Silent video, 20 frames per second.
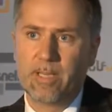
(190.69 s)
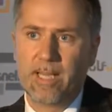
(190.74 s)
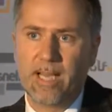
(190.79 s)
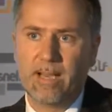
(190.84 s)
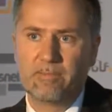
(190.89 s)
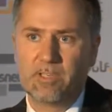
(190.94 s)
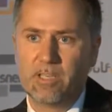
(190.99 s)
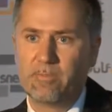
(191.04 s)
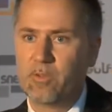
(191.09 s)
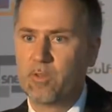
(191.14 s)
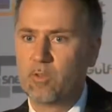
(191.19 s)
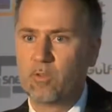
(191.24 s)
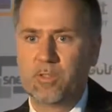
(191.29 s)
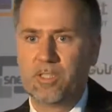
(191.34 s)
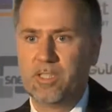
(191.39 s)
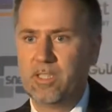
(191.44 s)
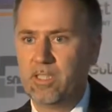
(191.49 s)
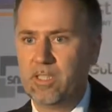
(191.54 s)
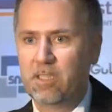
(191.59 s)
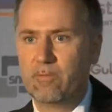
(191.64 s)
have
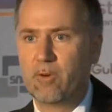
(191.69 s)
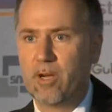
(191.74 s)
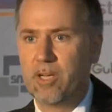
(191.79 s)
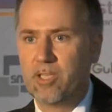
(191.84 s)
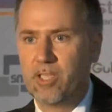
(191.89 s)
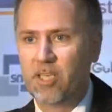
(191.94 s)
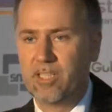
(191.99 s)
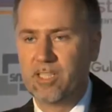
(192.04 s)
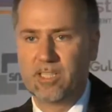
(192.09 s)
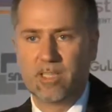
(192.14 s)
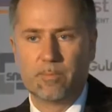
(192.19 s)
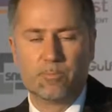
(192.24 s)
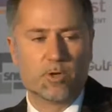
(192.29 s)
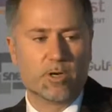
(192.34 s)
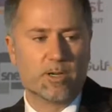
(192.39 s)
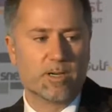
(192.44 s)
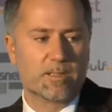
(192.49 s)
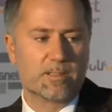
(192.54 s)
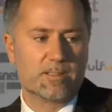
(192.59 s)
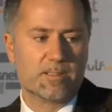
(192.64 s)
difficulty differentiating their
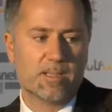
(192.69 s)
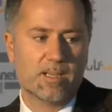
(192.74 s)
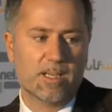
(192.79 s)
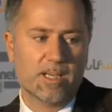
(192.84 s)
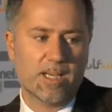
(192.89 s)
products,